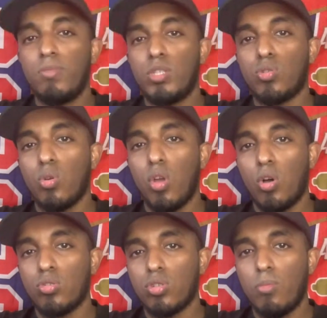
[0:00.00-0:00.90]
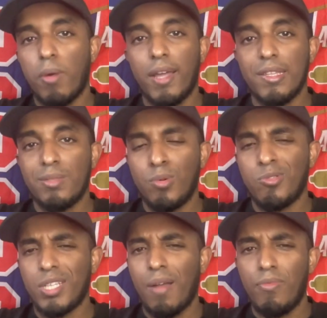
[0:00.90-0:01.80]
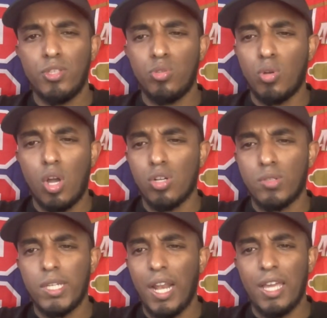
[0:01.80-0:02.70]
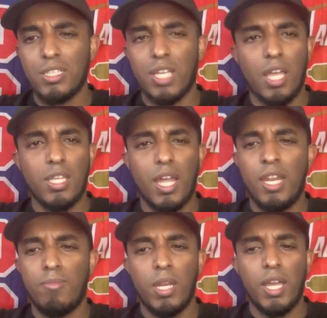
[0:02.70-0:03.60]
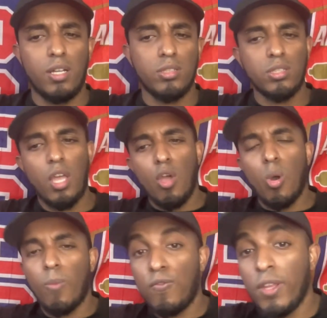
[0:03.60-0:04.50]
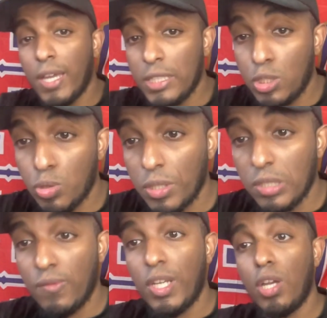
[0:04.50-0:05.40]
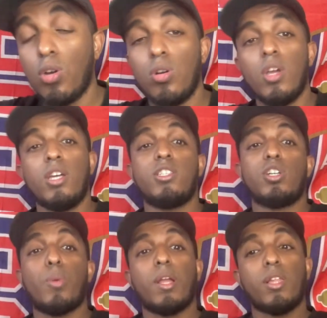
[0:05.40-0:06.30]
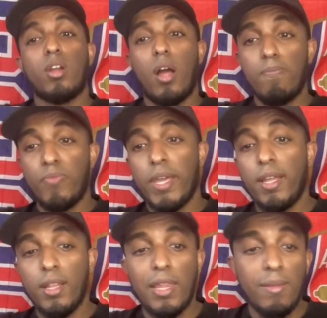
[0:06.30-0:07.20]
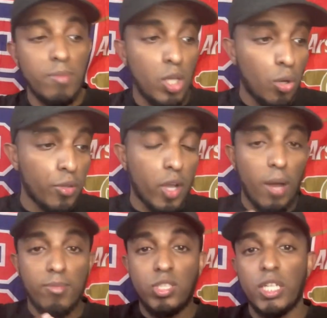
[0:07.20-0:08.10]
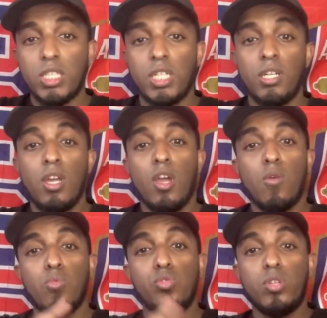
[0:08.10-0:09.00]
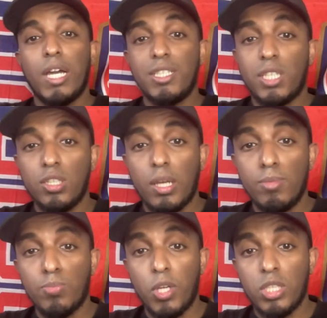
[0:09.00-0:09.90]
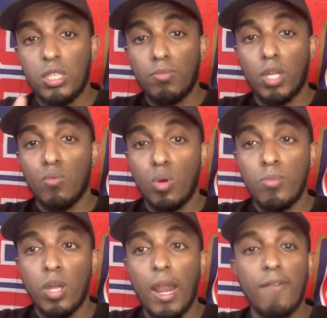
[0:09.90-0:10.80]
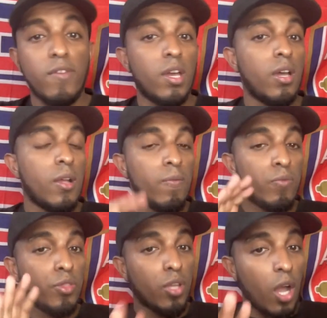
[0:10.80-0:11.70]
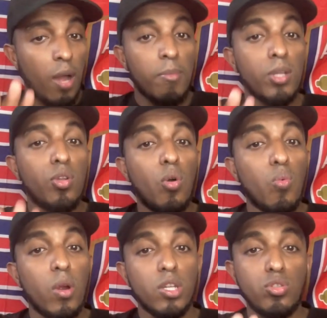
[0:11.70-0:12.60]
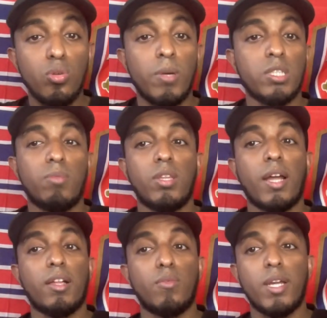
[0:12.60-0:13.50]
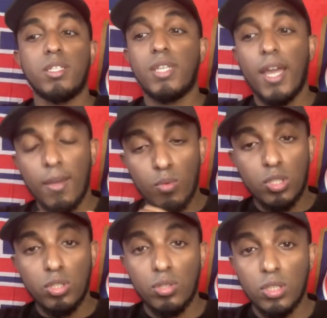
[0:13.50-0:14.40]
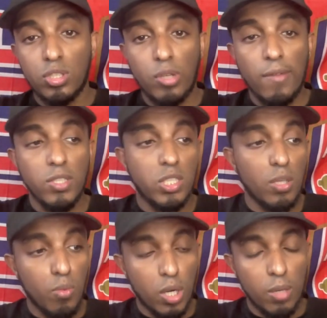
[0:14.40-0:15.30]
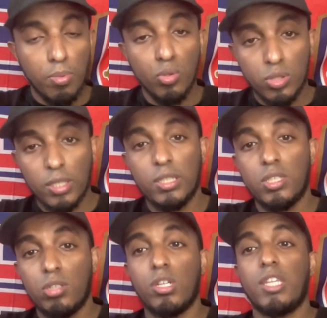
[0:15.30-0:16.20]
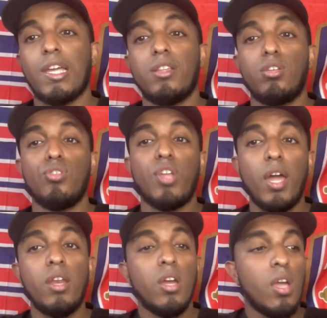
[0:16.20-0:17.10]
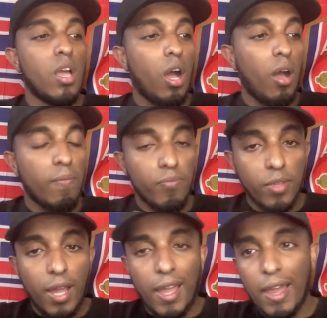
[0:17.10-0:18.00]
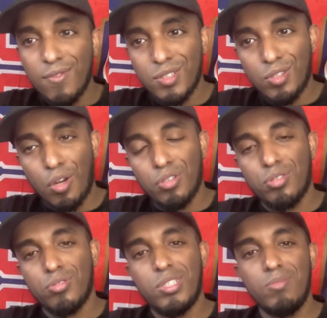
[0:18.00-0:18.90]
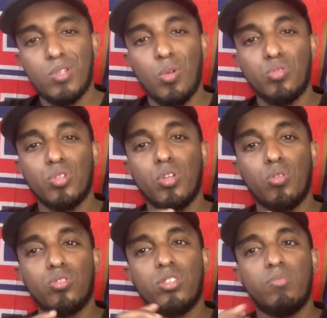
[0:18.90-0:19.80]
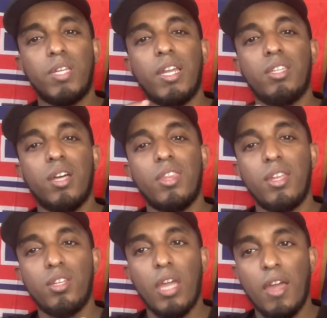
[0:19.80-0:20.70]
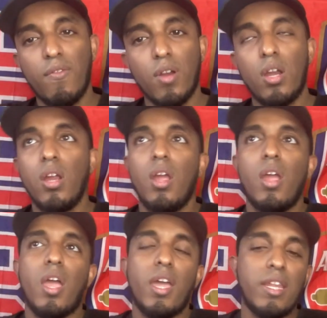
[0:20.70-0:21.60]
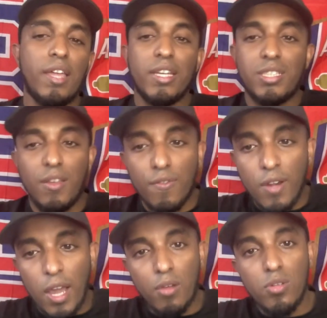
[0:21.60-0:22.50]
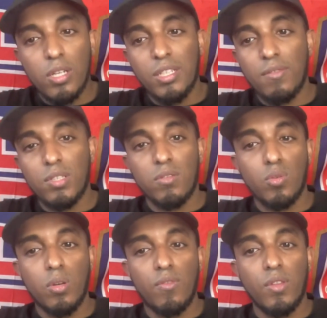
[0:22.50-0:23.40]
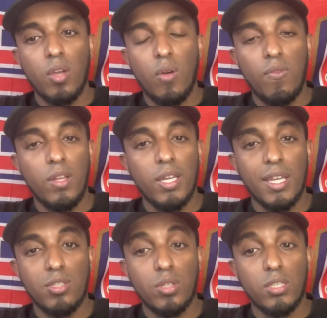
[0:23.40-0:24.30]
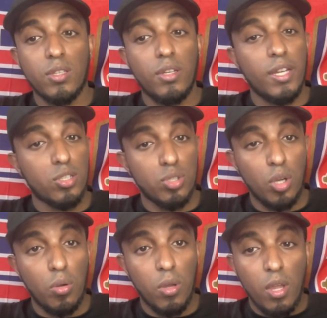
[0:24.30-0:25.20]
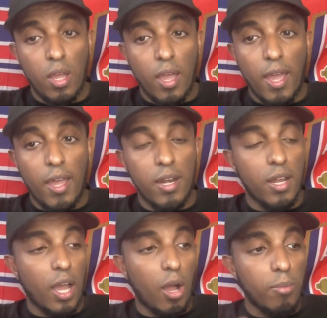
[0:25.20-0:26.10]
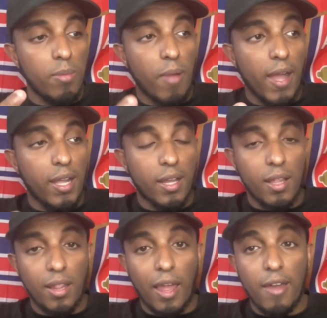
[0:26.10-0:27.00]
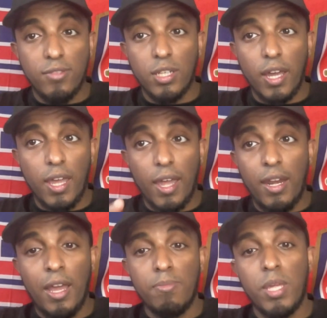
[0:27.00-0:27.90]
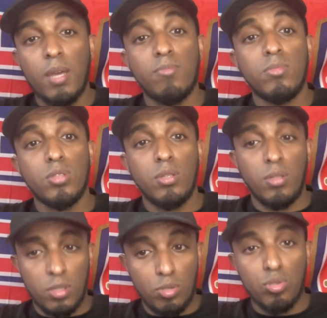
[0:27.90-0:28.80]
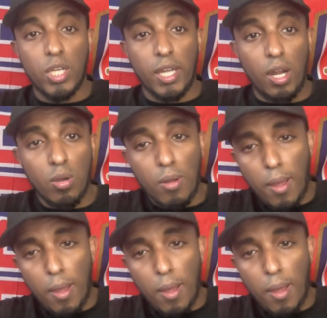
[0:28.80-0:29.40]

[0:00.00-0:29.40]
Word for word: be sold also, but at this moment in time, there's no concrete links to anybody else. Hopefully, you guys enjoyed this video. It's a quick little update. Let me know in the comment section. Would you guys sell Thomas Partey to bring in Romeo Lavia? Comma, don't worry too much about Declan Rice yet. We're still in the driving seat. We're going to most likely still get that deal done. Um, Kai Havertz to Arsenal seems closer and closer to be getting done than ever. And yeah, that's it for now. You guys have yourselves a wonderful day. Hopefully, I catch you guys on the next show. And I'll be back live tonight at 9 p.m do check it out.